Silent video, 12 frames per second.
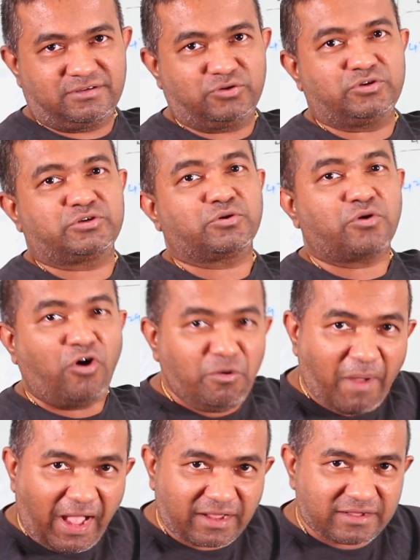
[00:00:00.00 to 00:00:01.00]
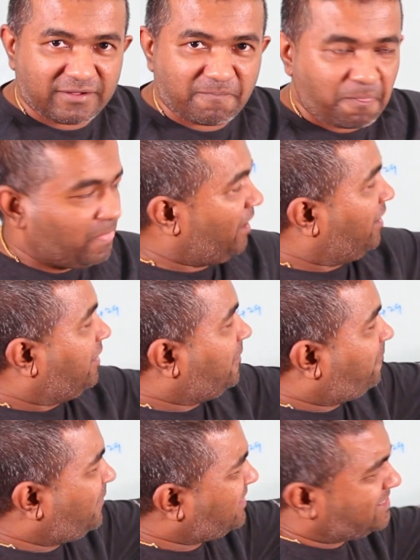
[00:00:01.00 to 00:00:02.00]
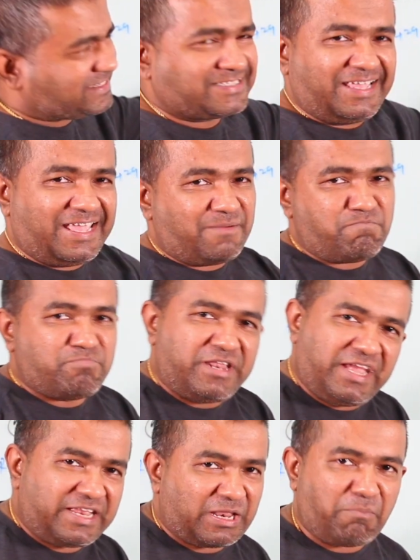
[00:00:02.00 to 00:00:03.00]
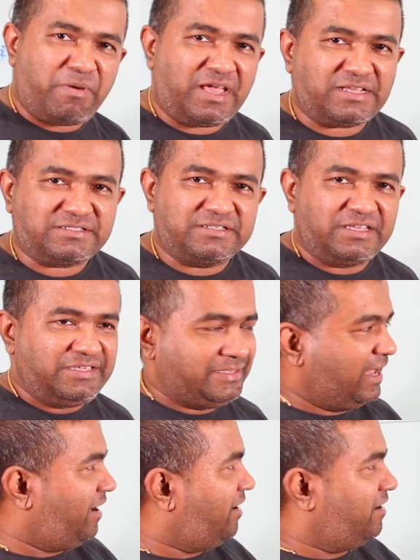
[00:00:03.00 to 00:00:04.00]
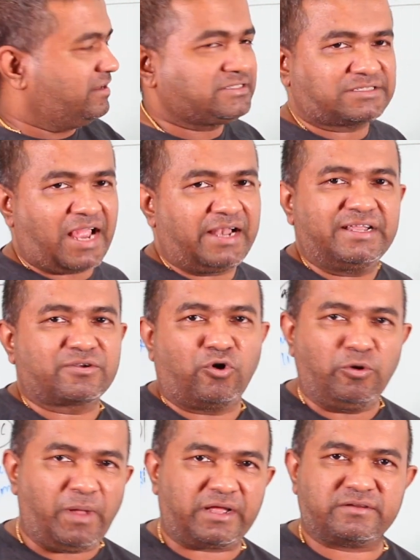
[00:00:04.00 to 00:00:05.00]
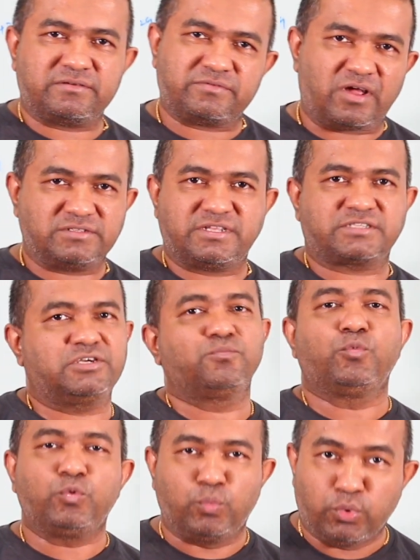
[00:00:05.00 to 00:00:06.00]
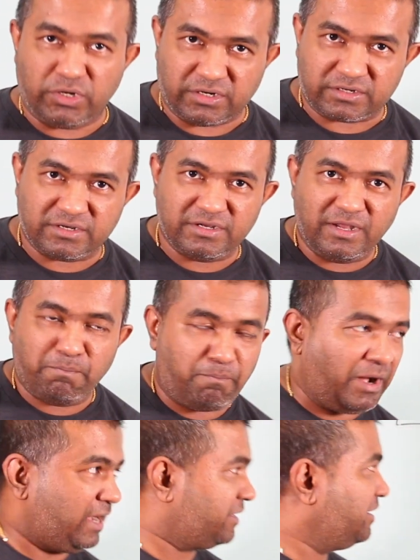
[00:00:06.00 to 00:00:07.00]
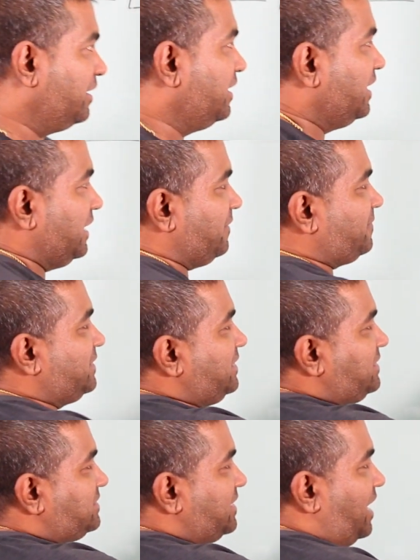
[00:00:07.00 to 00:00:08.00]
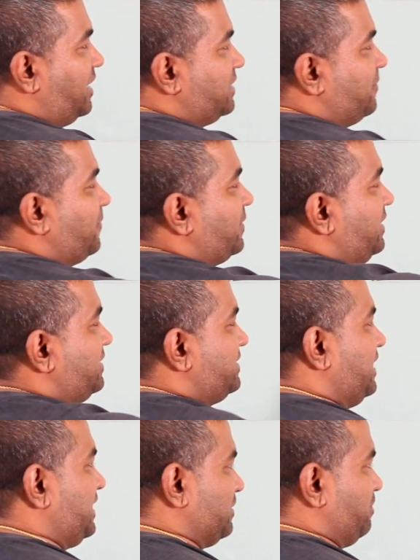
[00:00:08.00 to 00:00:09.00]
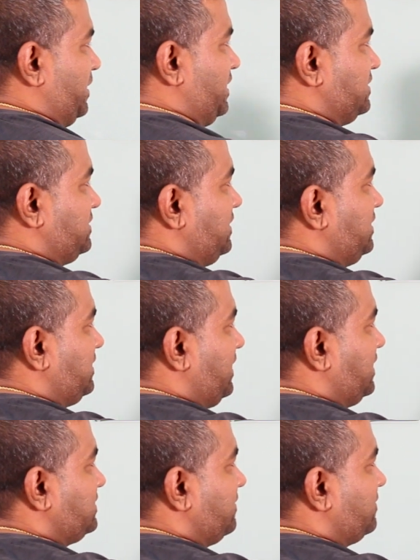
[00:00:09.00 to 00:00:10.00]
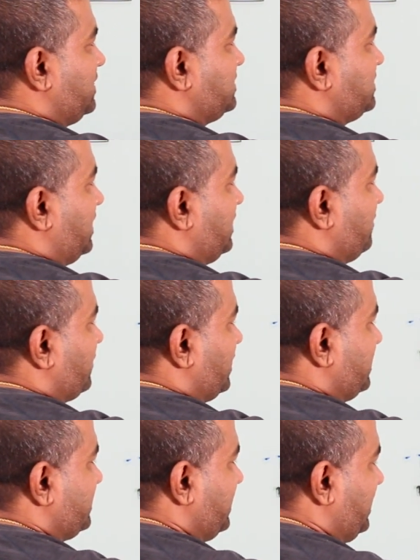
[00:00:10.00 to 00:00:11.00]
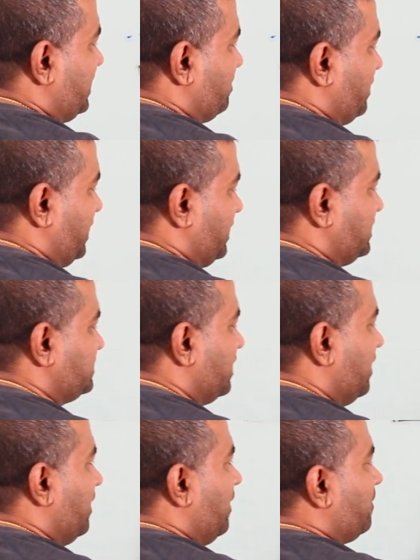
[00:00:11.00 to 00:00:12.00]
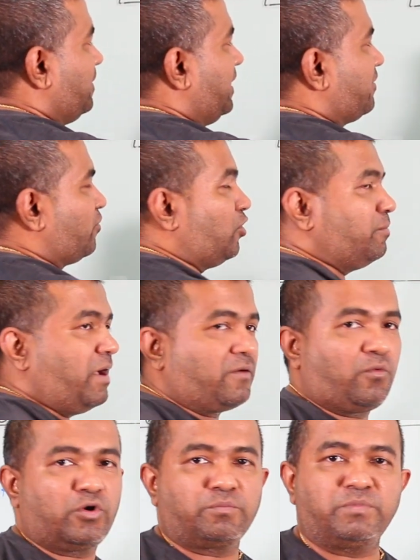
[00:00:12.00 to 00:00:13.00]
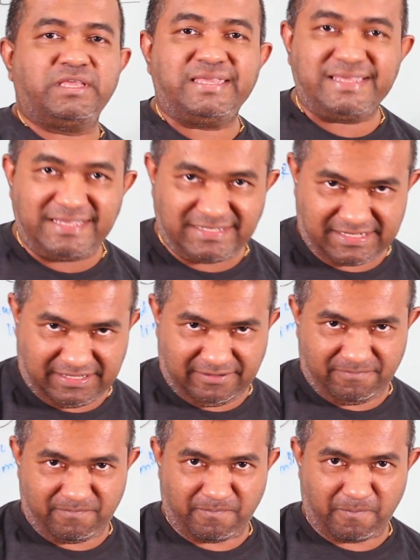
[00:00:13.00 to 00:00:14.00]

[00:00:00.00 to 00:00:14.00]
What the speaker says: You need to roll back. If it is the same database, yeah, standard rollback transaction would work. But if these are different database, in case if these are different database, then rollback won't be easy,